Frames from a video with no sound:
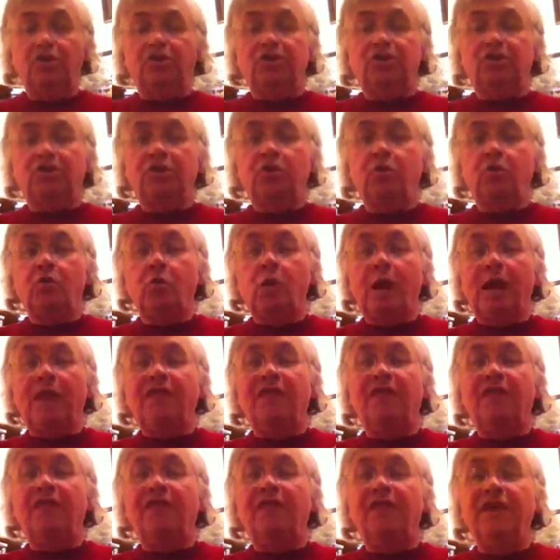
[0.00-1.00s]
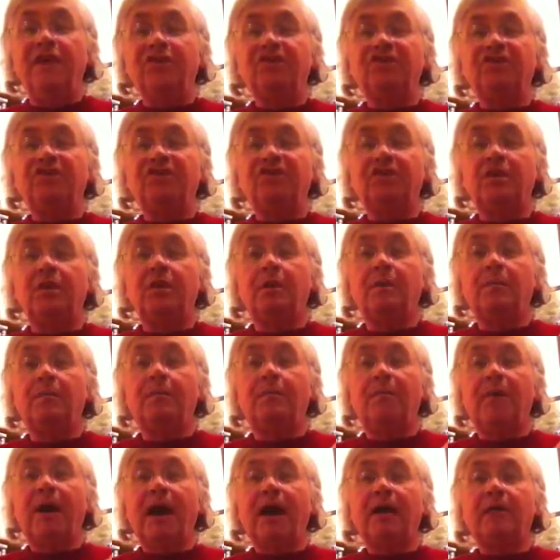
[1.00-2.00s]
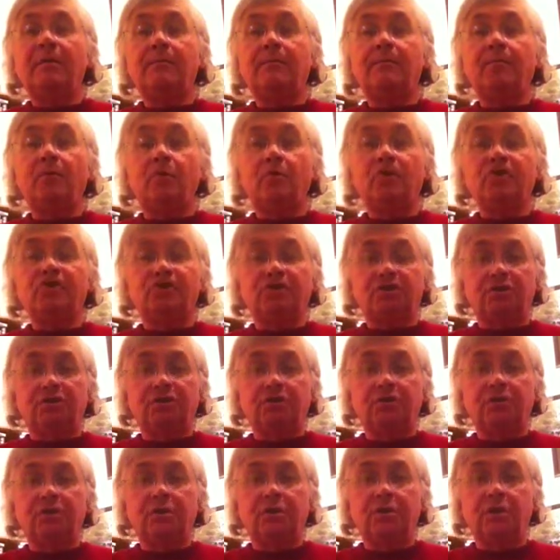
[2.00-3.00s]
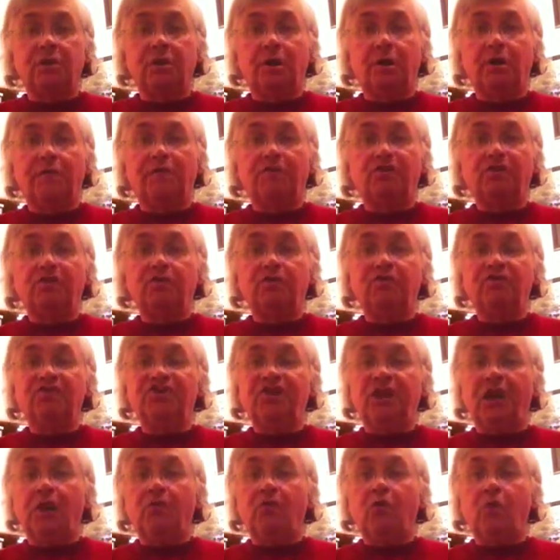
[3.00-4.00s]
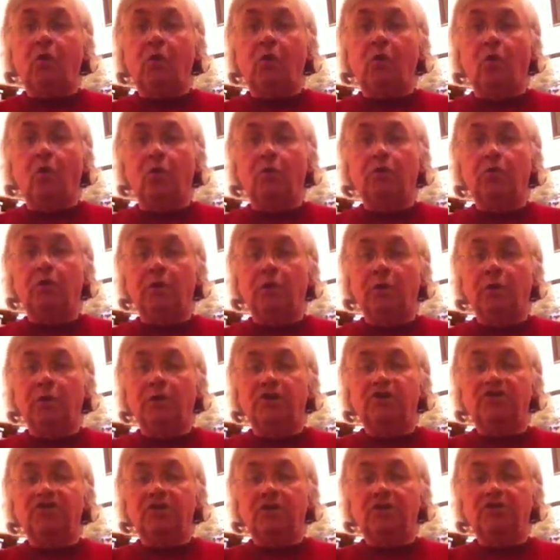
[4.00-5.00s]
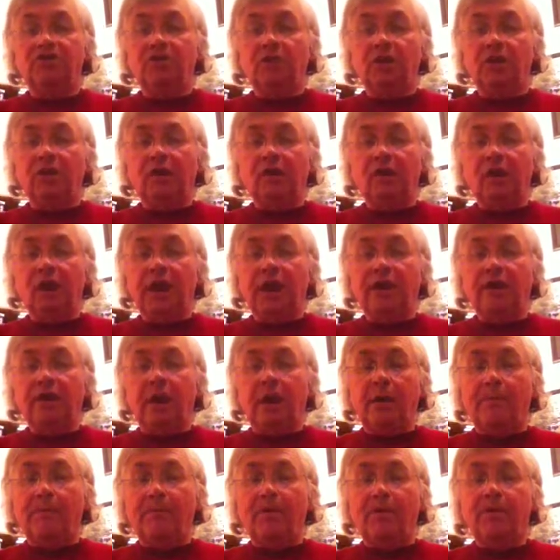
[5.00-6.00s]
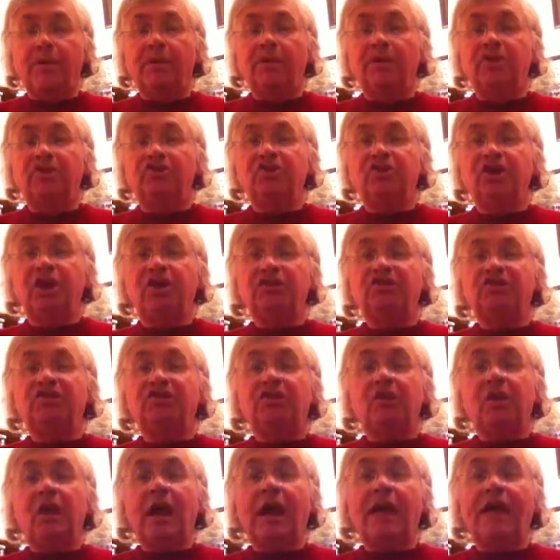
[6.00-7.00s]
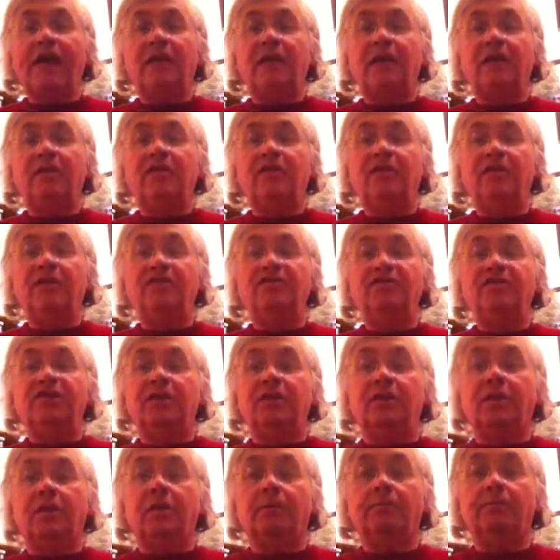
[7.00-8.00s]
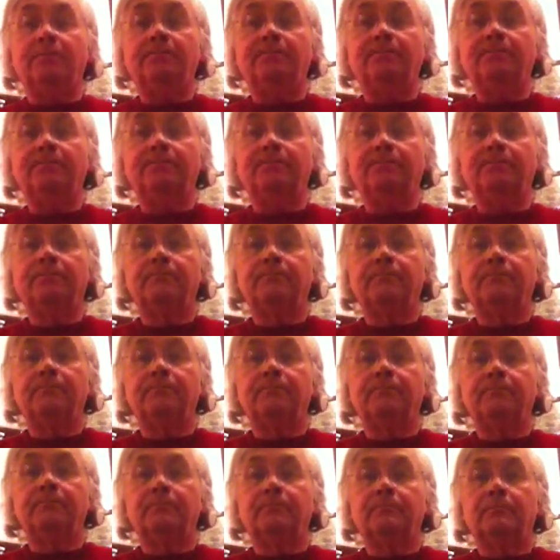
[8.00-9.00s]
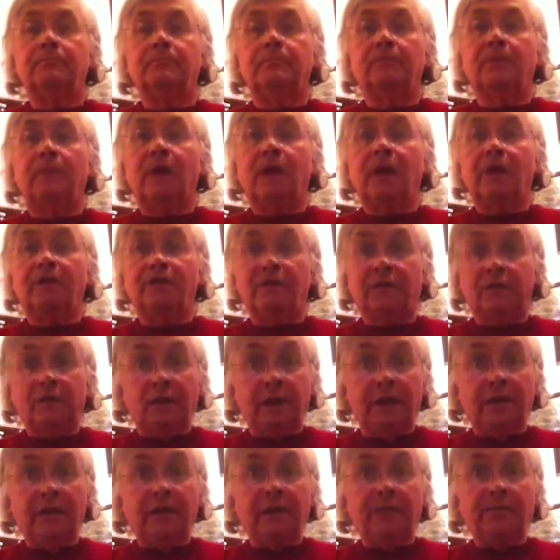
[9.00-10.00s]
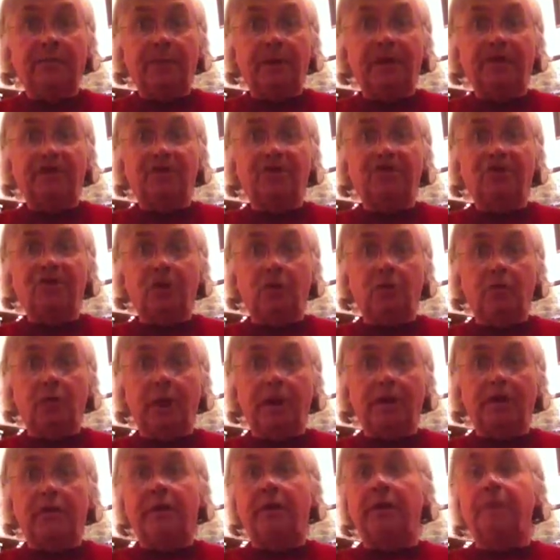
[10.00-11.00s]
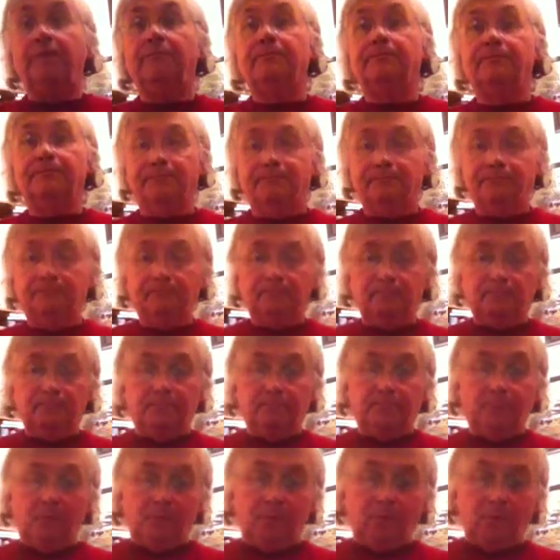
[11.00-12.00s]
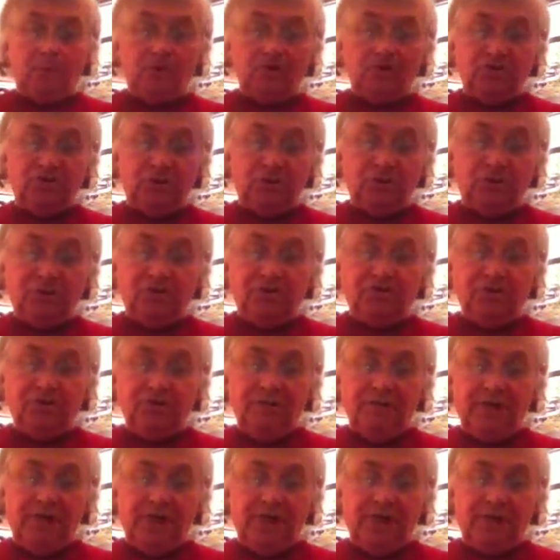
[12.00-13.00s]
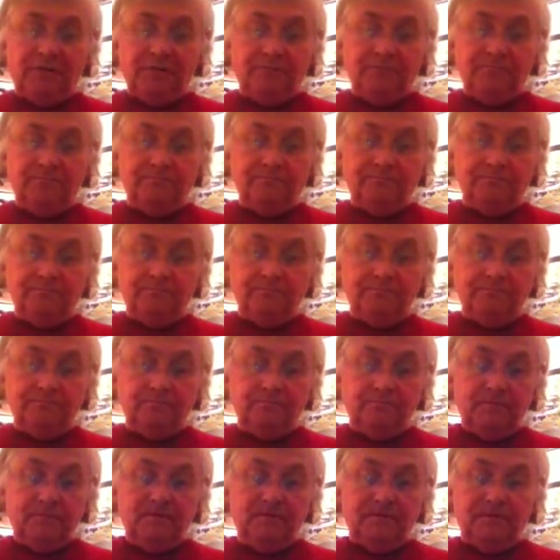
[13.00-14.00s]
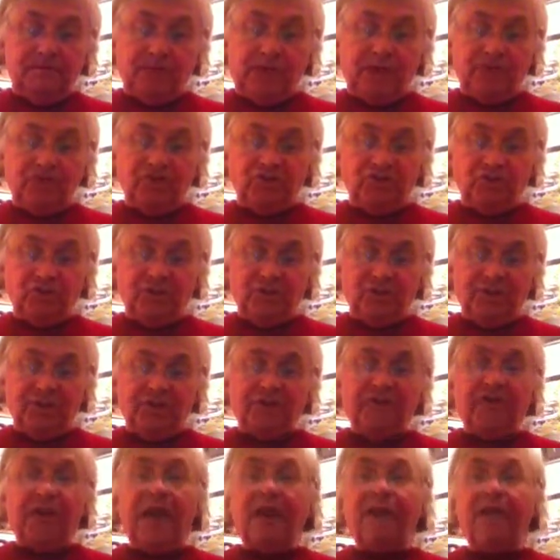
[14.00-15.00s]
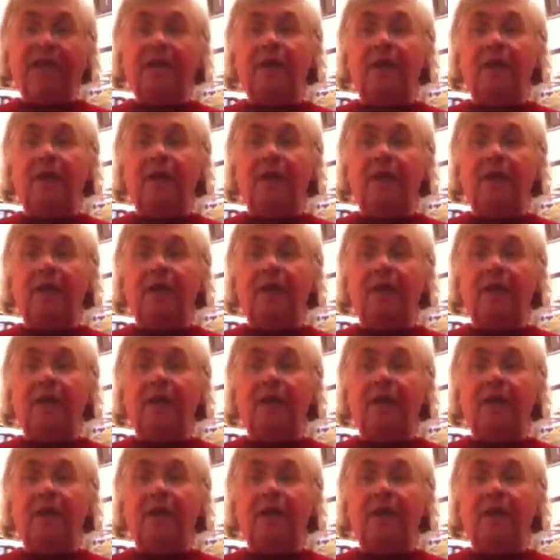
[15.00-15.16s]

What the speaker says: to this bottom portion of the true sound hole. So it's going to line up just like this here. Now, if you line it up like this correctly, what you're going to do then, to make sure that you've got it